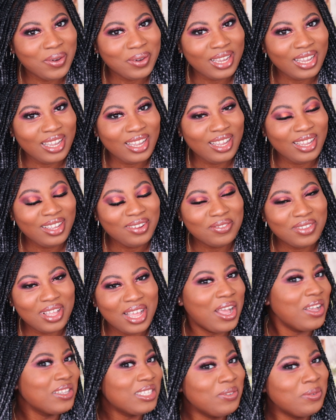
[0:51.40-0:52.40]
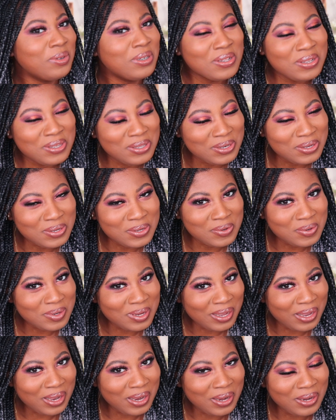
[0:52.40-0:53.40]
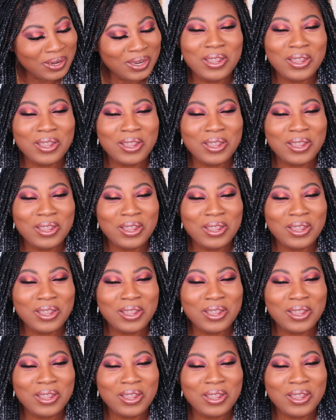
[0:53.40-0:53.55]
we? How's everyone doing?